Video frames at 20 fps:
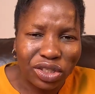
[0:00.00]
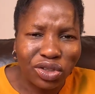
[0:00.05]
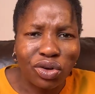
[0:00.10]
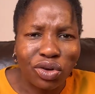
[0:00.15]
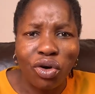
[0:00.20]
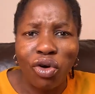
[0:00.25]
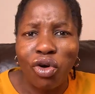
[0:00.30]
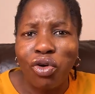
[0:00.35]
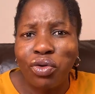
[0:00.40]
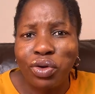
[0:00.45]
so
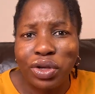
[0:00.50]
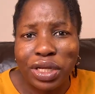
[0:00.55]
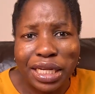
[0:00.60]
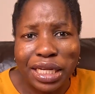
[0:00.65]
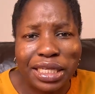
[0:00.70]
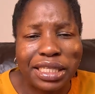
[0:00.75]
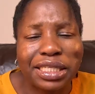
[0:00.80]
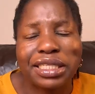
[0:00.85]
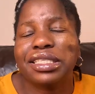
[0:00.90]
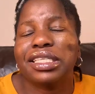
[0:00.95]
all you
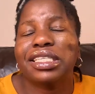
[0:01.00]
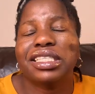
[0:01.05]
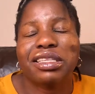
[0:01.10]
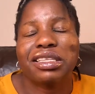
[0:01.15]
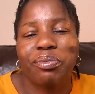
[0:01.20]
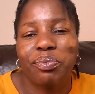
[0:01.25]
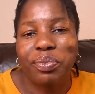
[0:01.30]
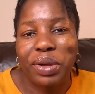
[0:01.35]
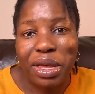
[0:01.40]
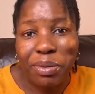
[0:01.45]
need is just the
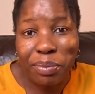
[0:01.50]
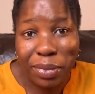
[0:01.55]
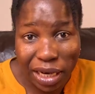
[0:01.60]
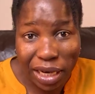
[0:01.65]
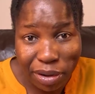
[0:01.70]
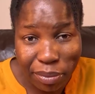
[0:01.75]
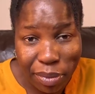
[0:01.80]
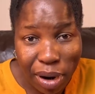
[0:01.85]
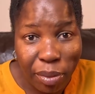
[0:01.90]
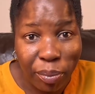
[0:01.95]
bare
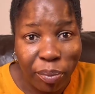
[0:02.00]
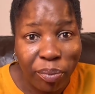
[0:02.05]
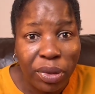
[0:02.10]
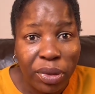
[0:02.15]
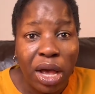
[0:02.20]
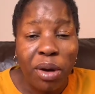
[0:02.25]
minimum.